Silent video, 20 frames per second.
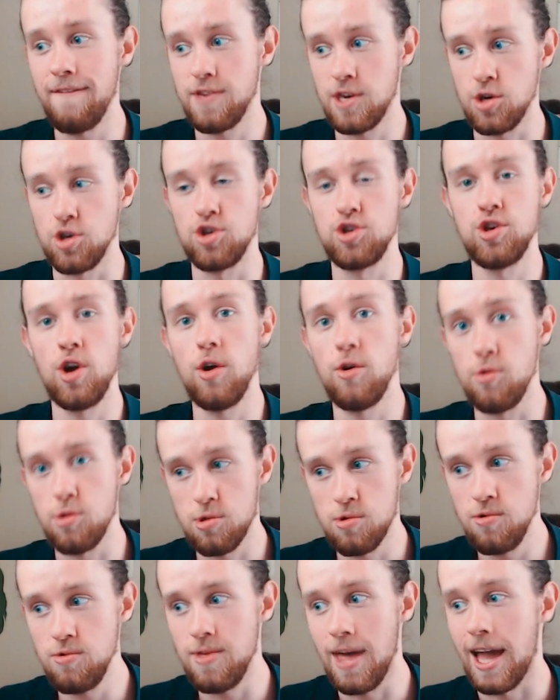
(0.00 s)
to show
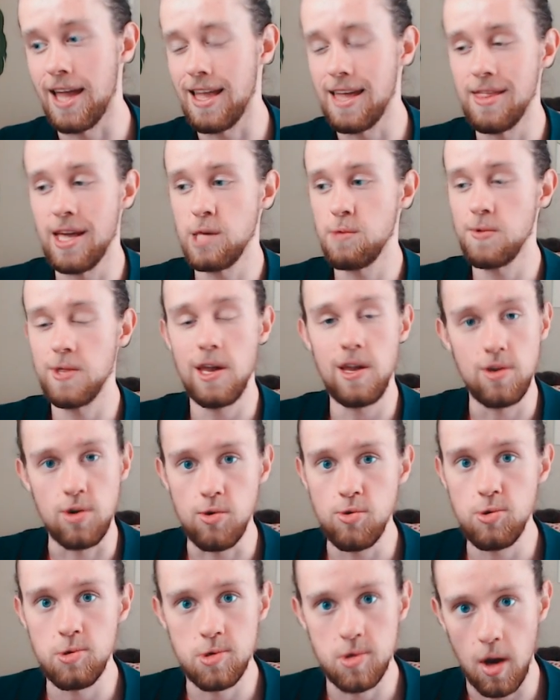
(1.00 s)
through that, and that's what they do
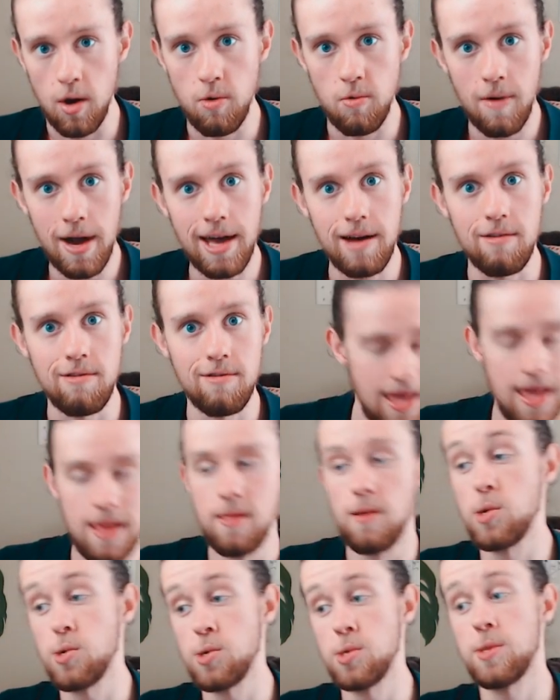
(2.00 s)
so well.
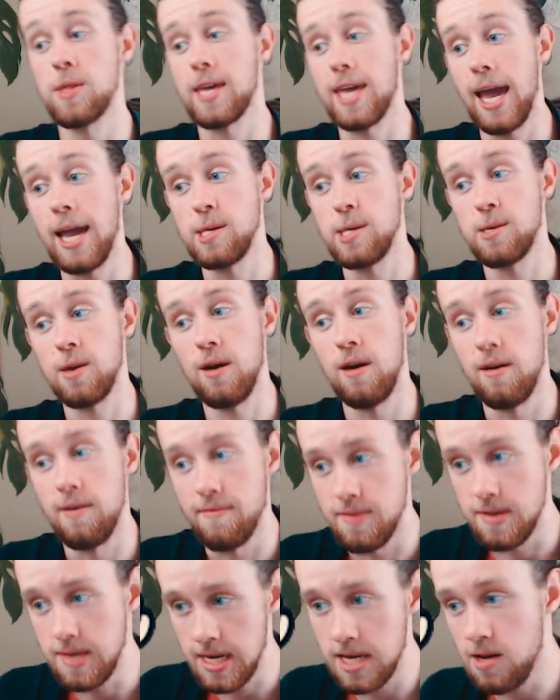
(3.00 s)
There's also the case of
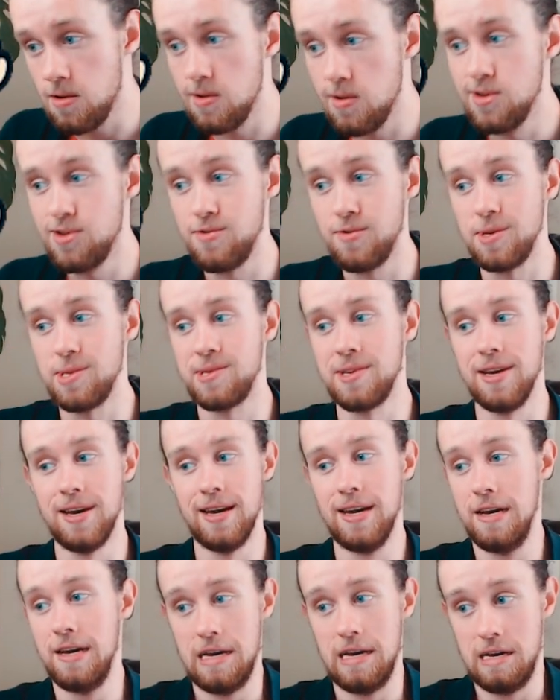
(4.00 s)
Dil, who is,
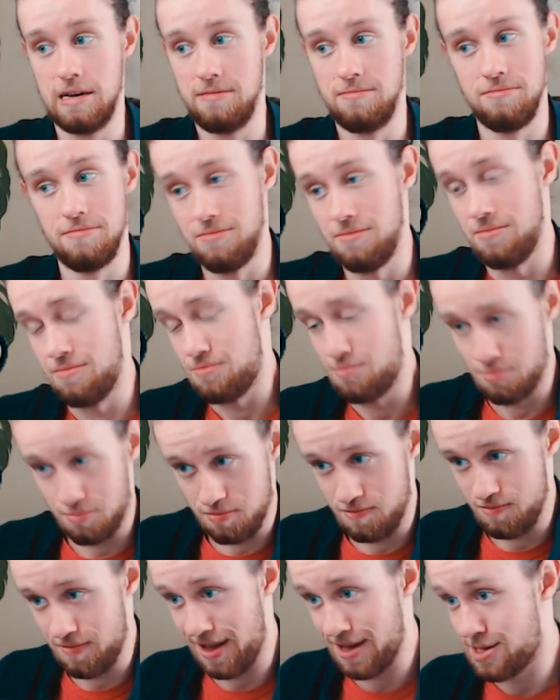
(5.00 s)

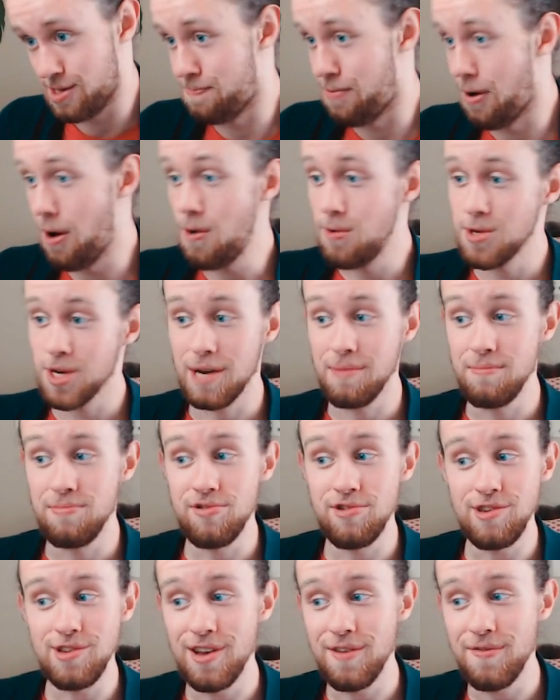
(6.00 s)
I suppose, a
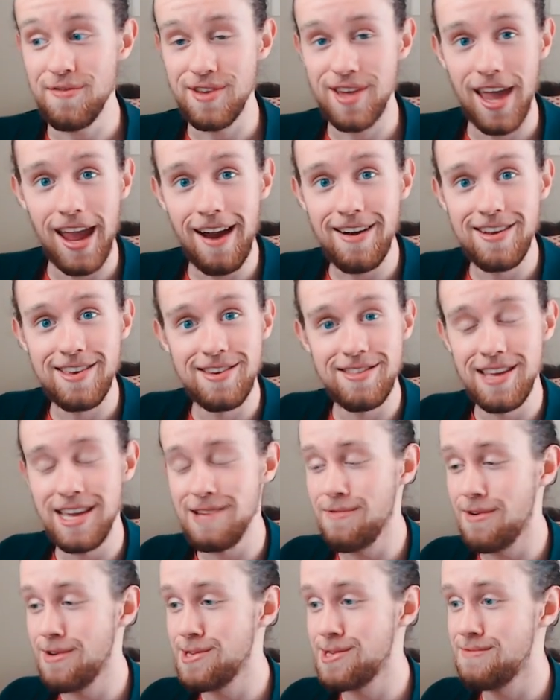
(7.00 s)
completely different character than he
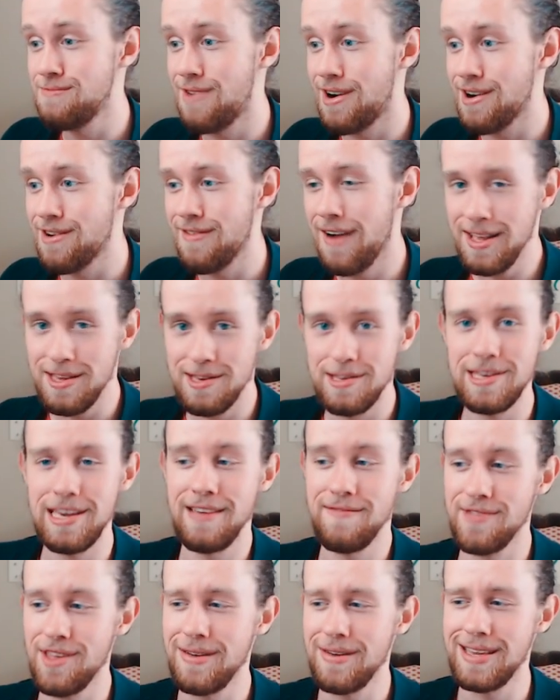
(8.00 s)
was in Rugrats,
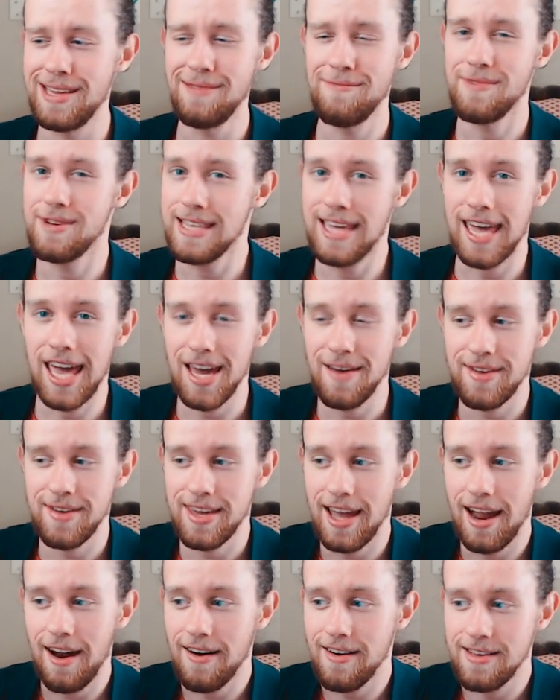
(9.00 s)
even though he didn't really have a
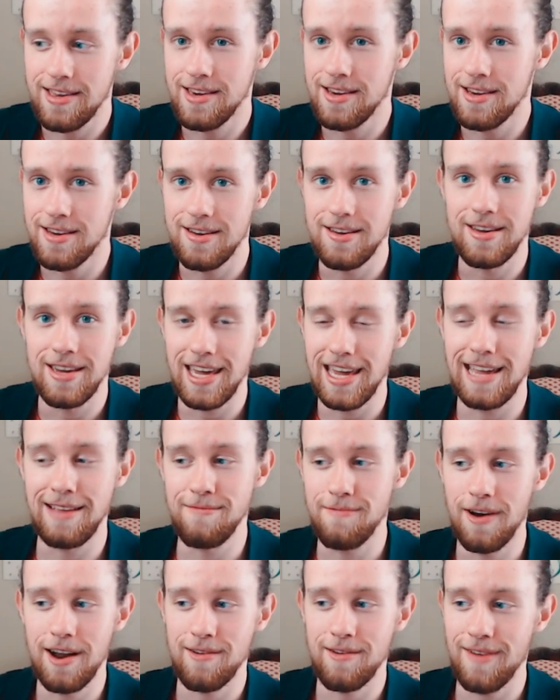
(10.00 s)
character in
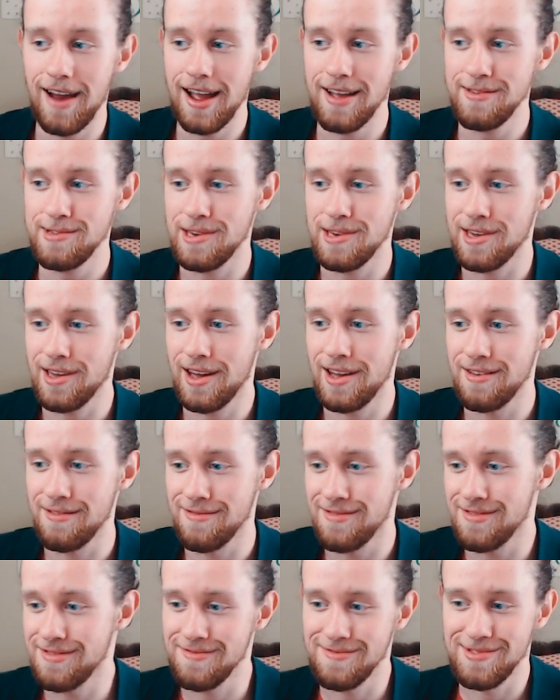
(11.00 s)
Rugrats, he kind
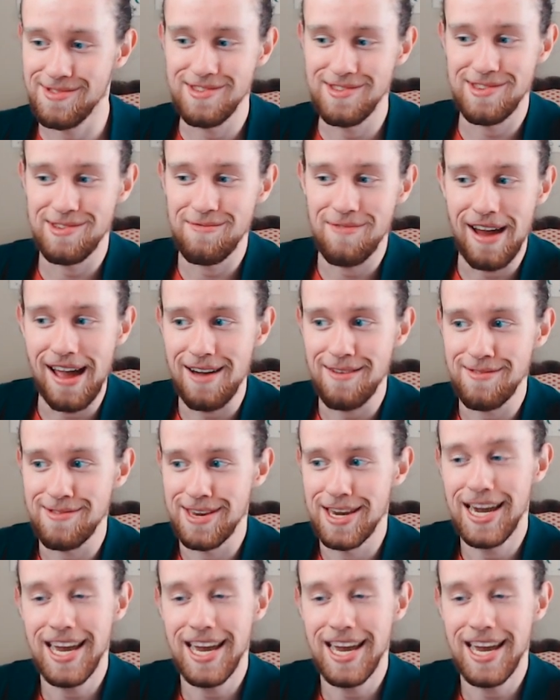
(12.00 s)
of was just around.